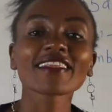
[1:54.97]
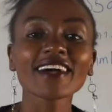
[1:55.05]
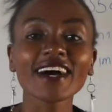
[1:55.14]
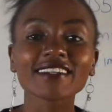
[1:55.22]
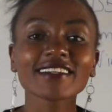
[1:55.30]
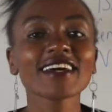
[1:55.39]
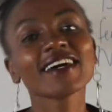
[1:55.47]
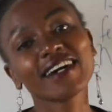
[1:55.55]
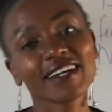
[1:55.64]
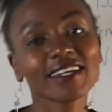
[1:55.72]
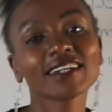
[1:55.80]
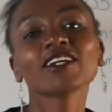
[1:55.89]
that
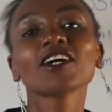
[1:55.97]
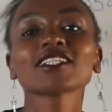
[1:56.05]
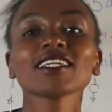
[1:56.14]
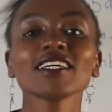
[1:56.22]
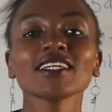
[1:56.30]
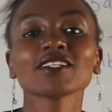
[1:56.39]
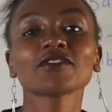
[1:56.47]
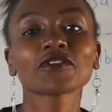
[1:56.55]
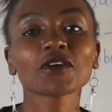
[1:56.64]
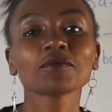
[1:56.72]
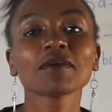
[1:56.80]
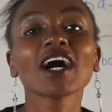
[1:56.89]
he got it
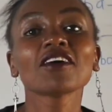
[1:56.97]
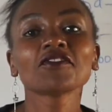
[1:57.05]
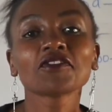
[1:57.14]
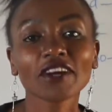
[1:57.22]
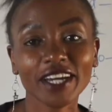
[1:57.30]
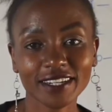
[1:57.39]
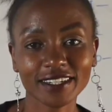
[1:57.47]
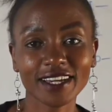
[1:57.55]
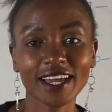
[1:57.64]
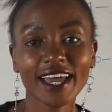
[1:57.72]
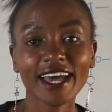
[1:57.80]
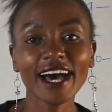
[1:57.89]
from a friend.